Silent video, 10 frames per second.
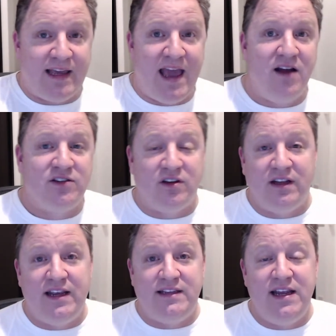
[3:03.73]
accounts
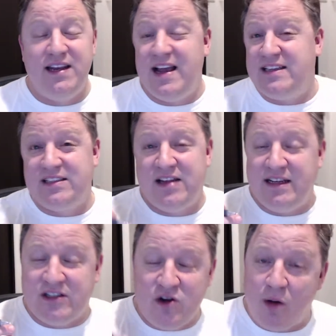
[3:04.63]
on LinkedIn.
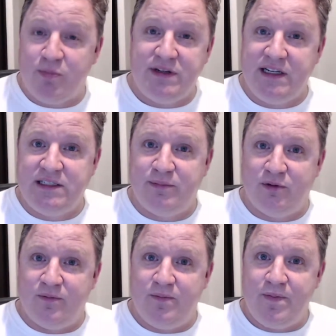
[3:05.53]
It's not predictable.